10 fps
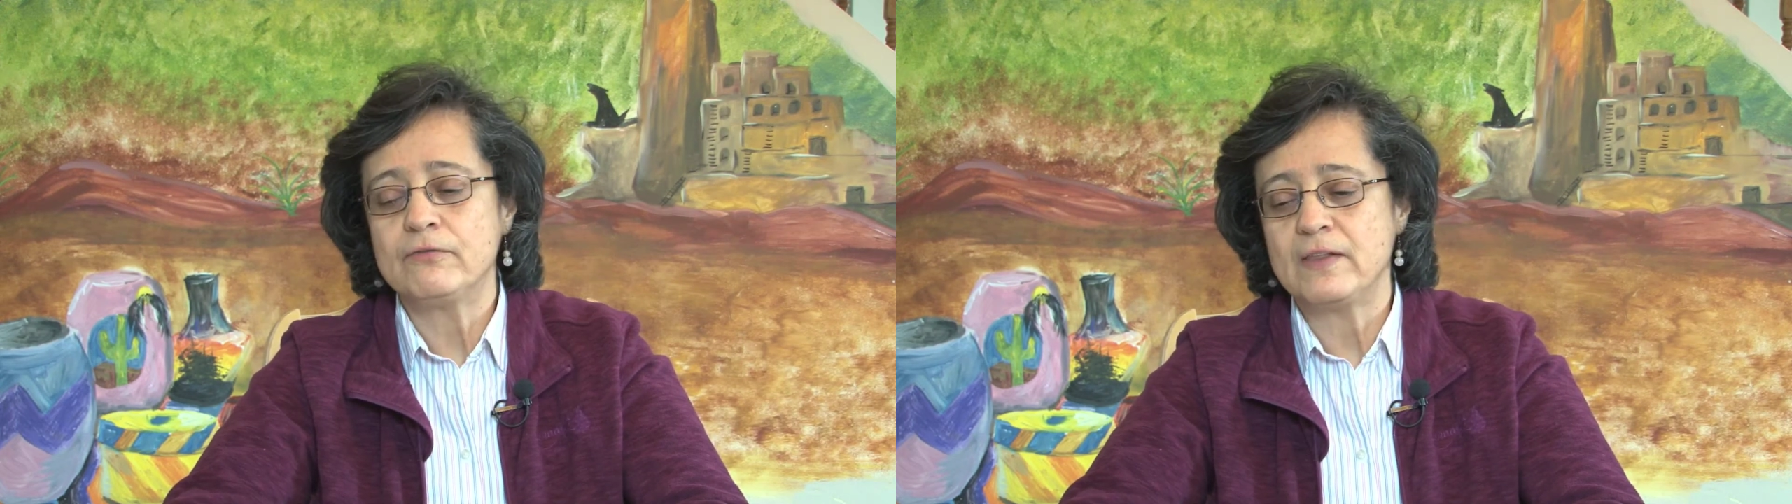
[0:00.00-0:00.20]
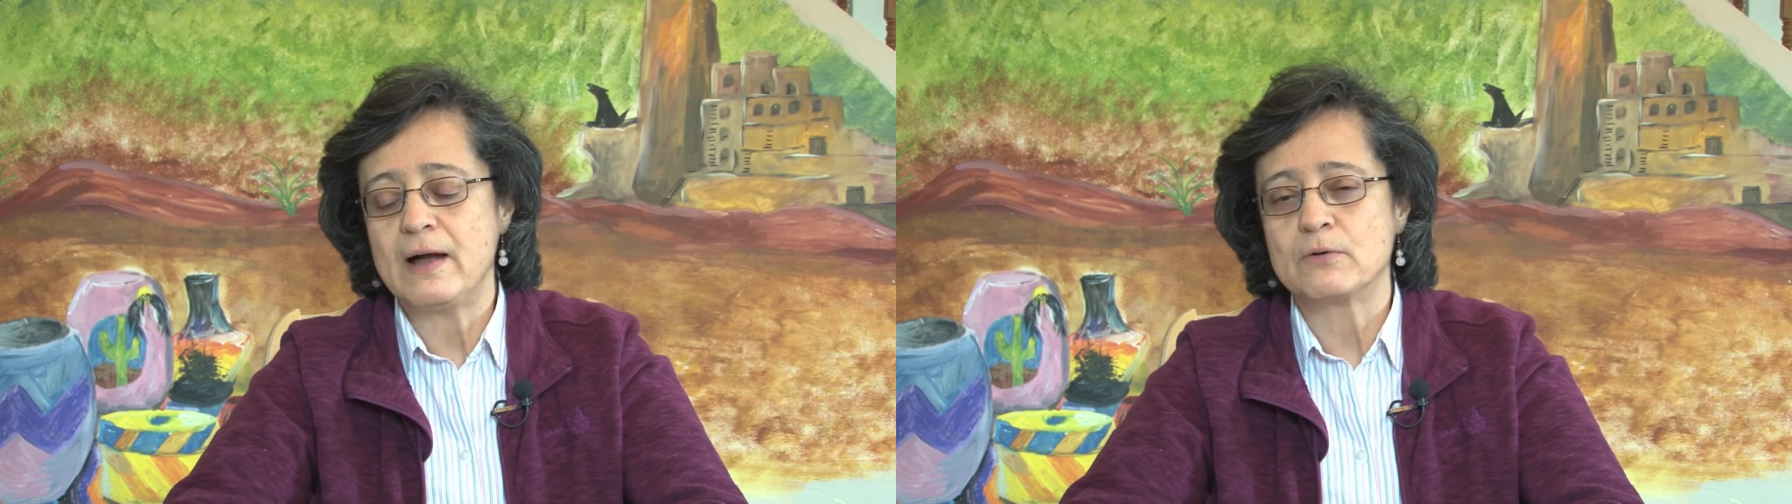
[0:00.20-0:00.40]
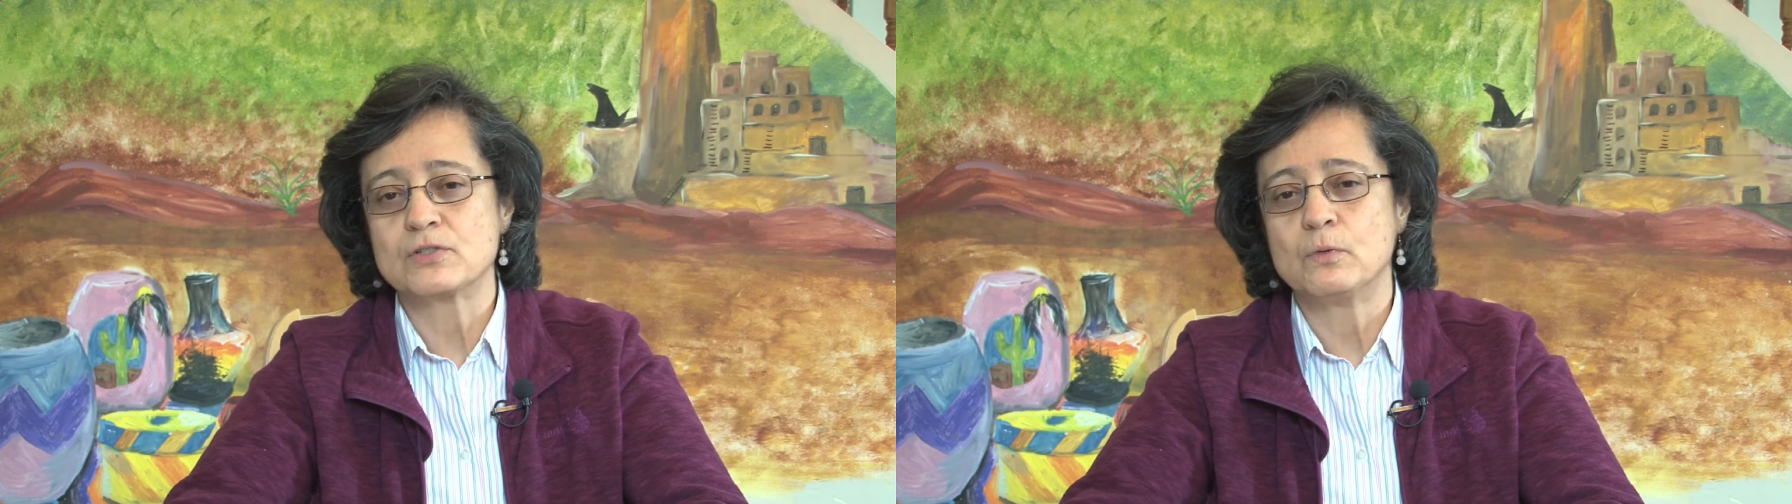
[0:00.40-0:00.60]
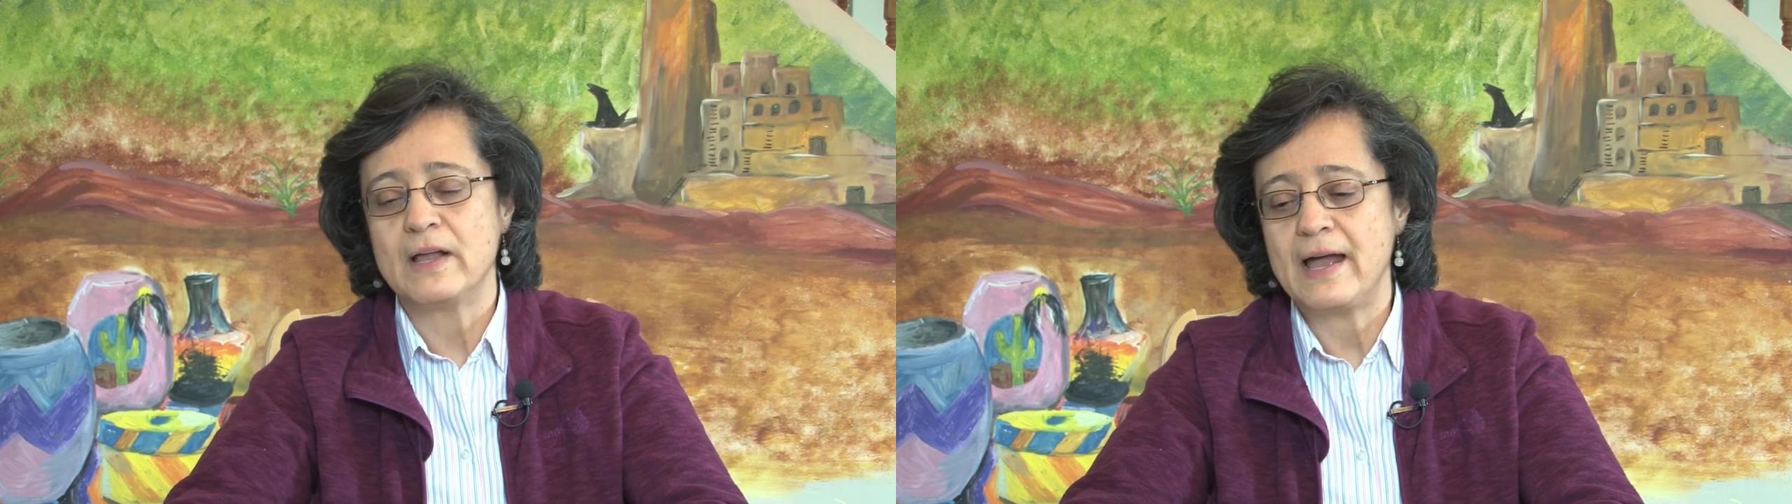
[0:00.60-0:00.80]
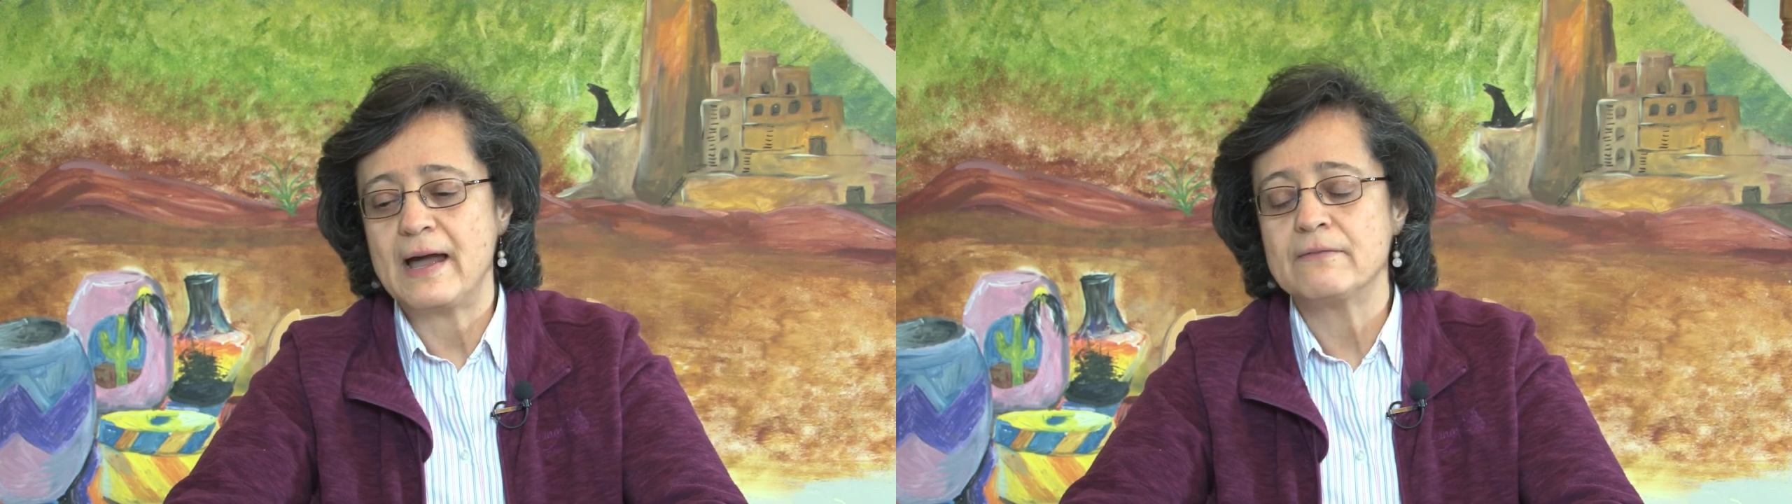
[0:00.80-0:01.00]
flowers will
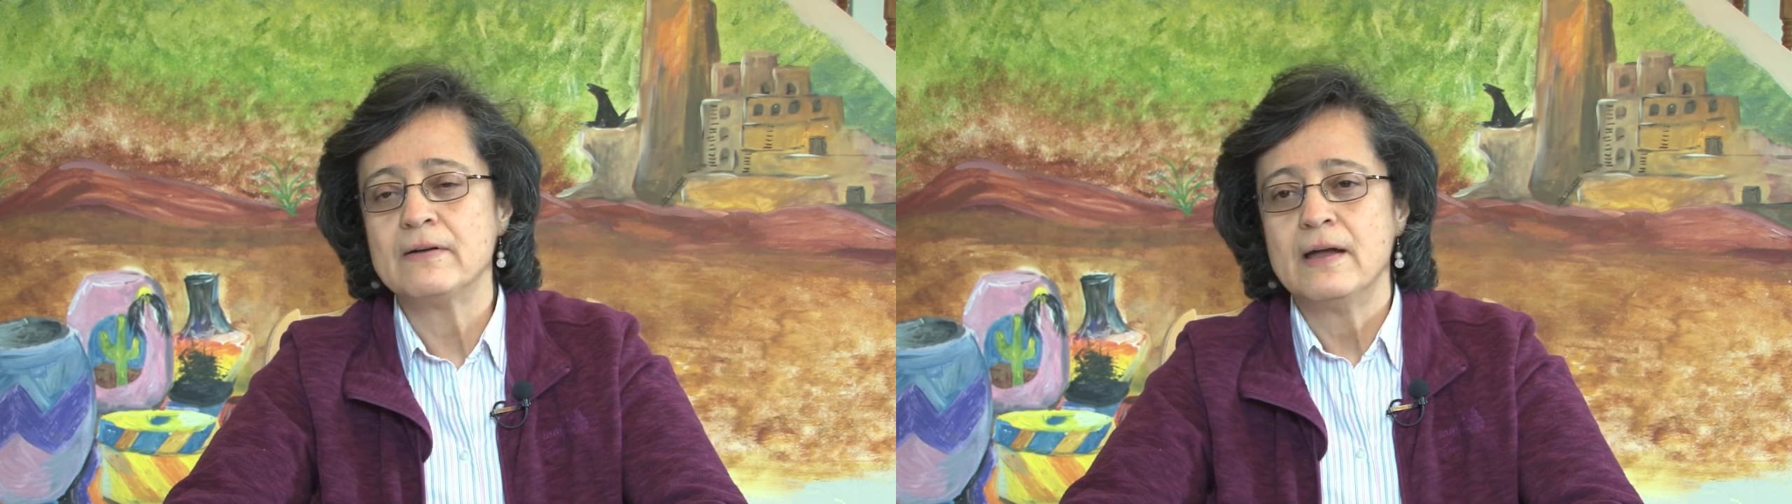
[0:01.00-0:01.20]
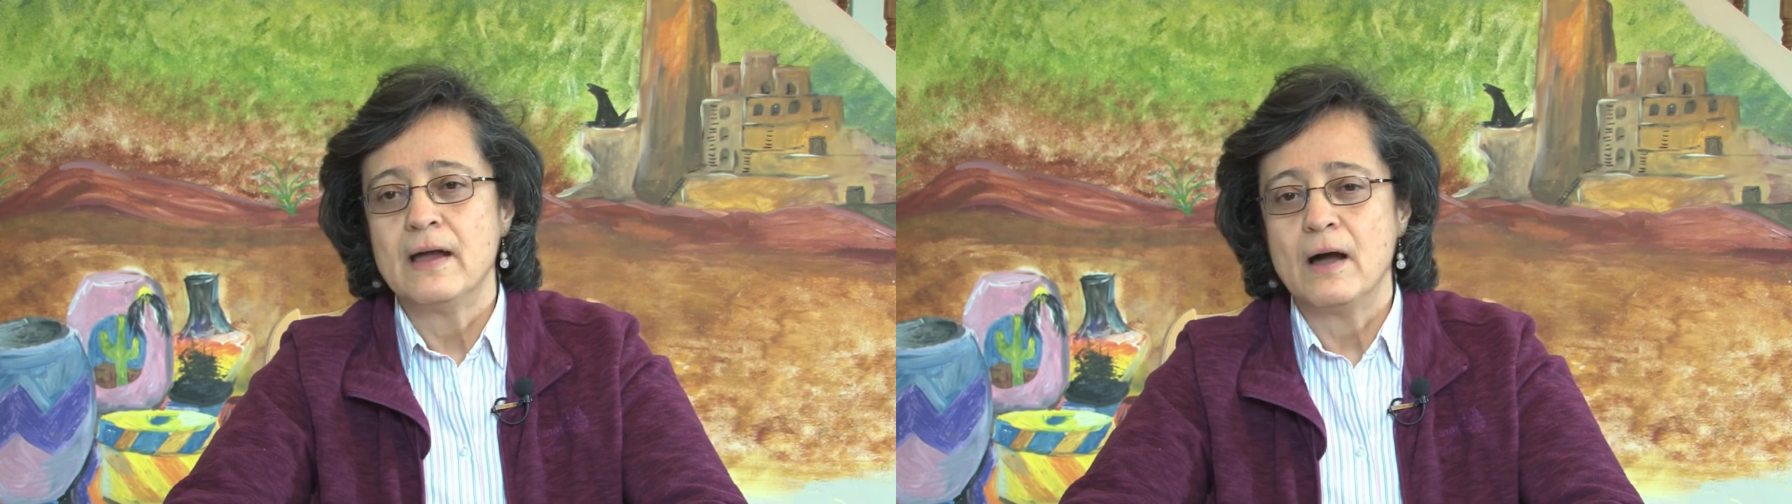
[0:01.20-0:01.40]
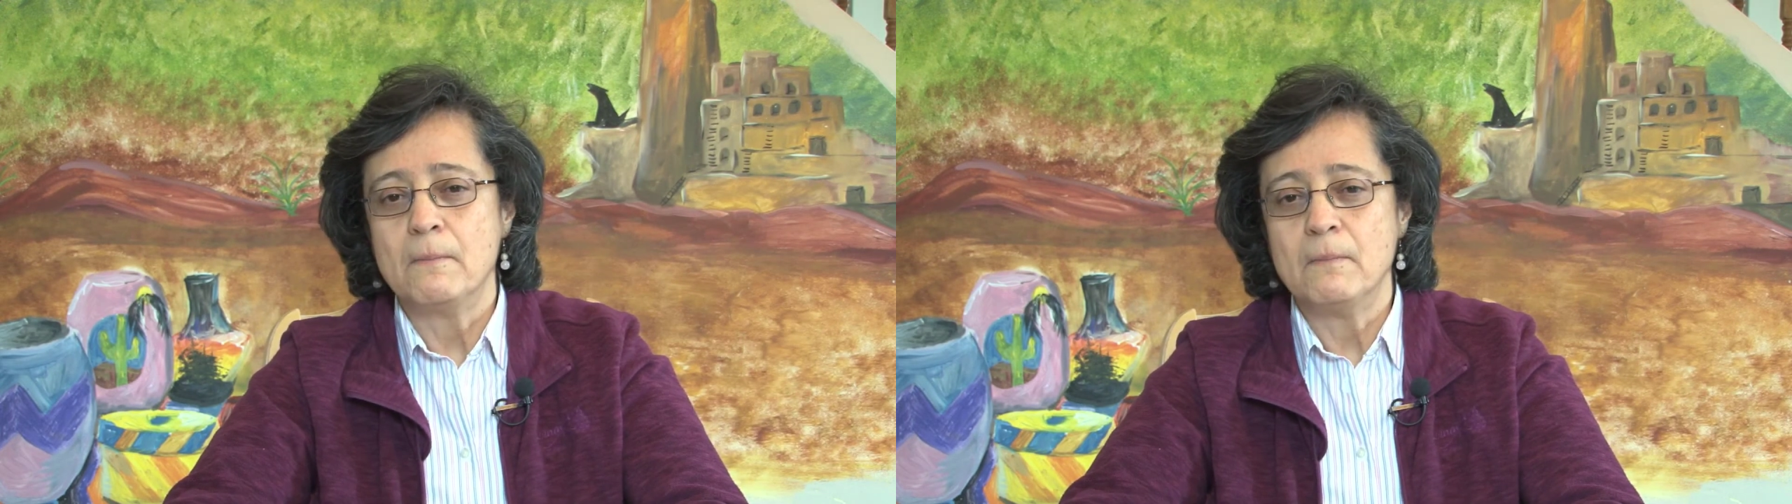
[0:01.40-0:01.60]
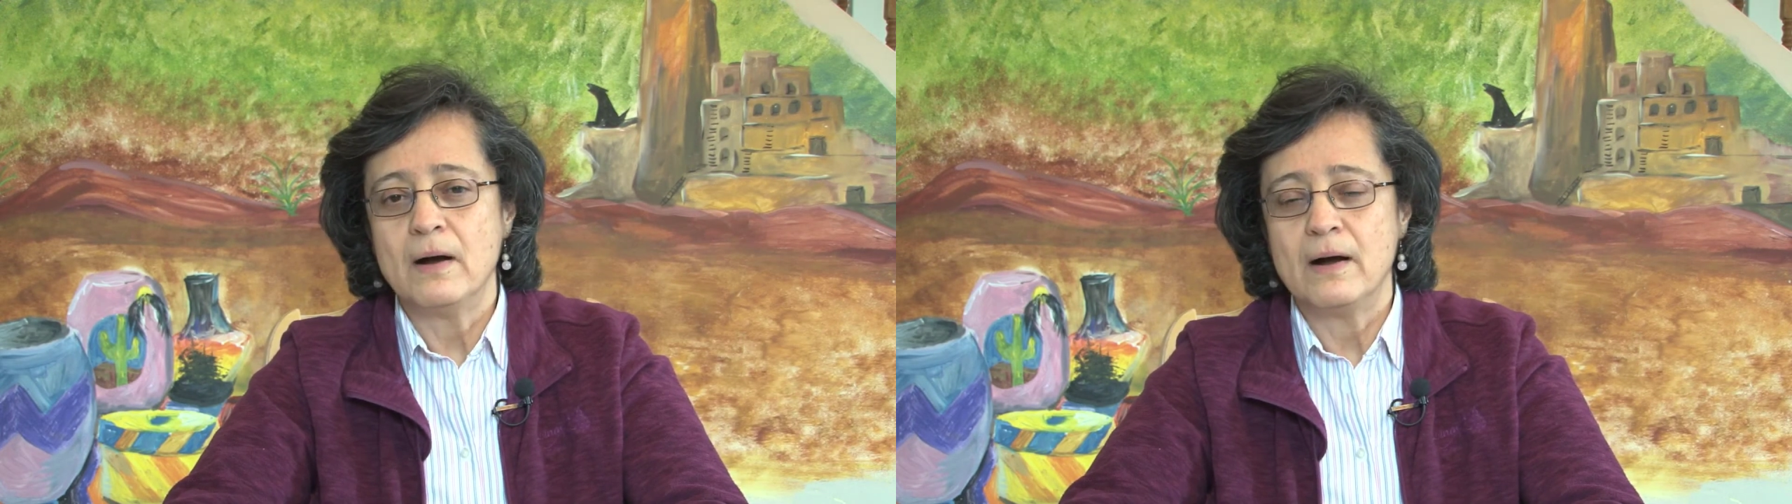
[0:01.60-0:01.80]
have um,